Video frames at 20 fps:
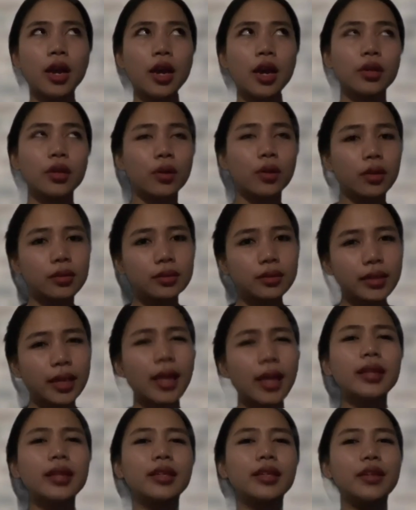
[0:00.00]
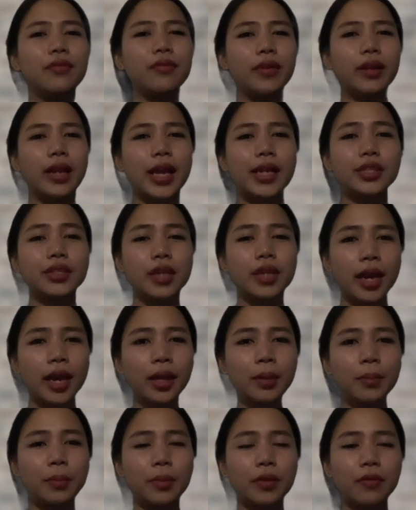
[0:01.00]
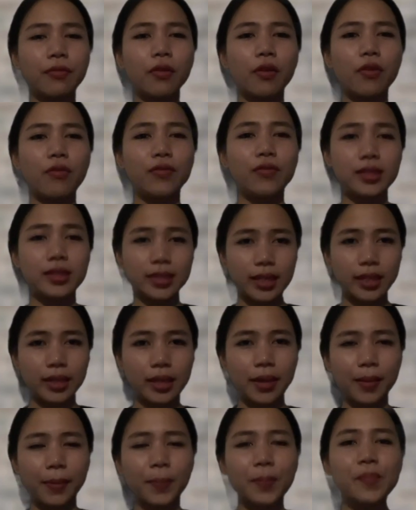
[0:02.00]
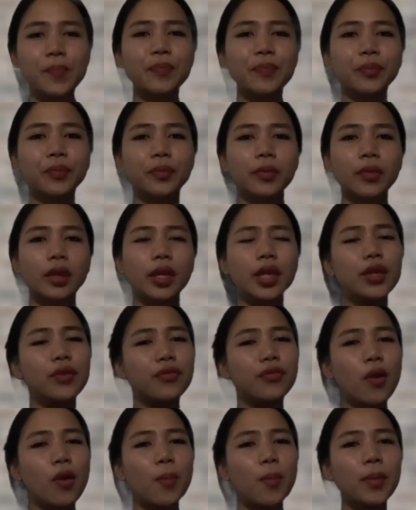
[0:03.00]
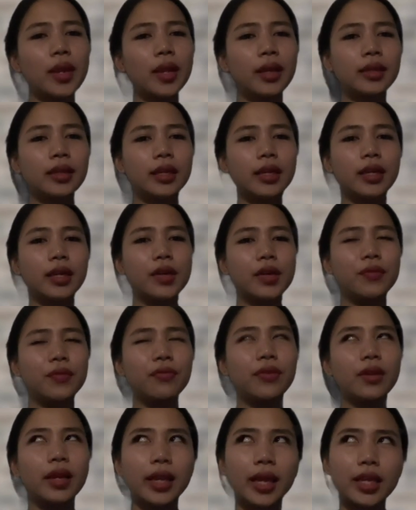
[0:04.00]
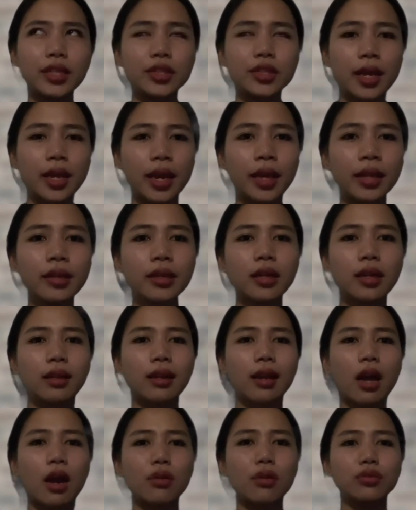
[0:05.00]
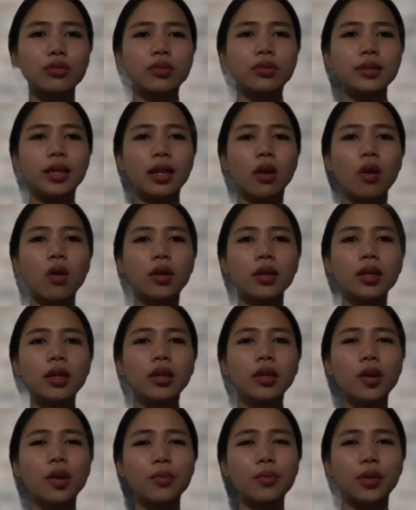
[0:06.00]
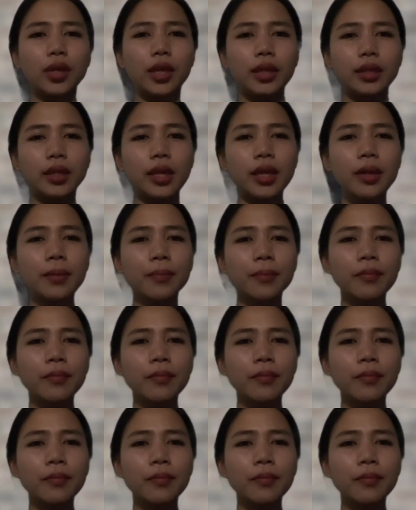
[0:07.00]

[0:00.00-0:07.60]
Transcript: contact the village head before visiting. Informing the village head allows the local community